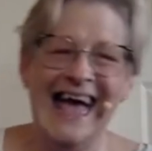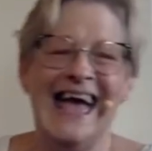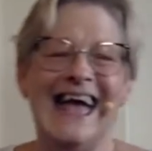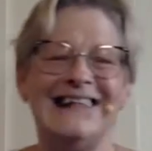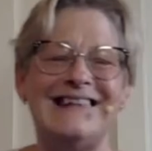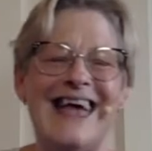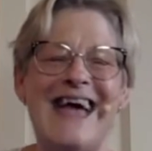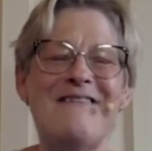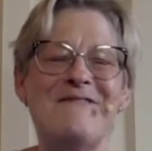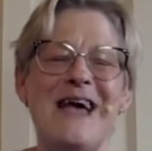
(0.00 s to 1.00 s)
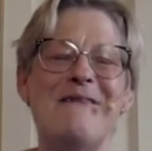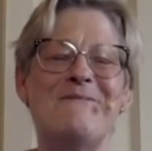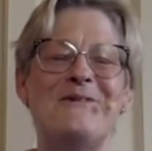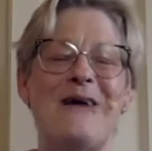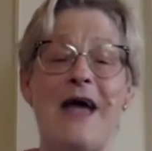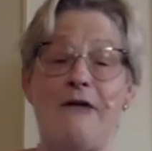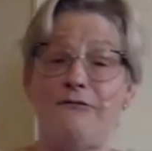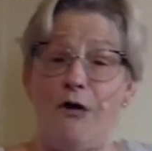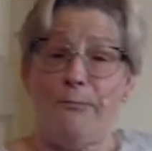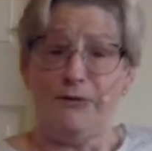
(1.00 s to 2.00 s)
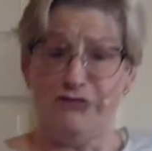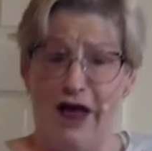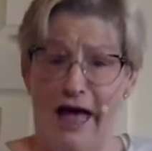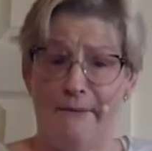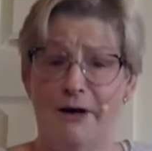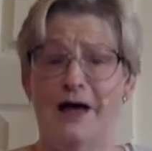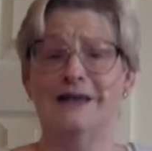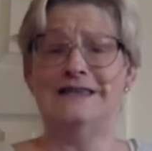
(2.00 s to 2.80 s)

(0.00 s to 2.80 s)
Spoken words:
It's a hip, hip, hooray for pajama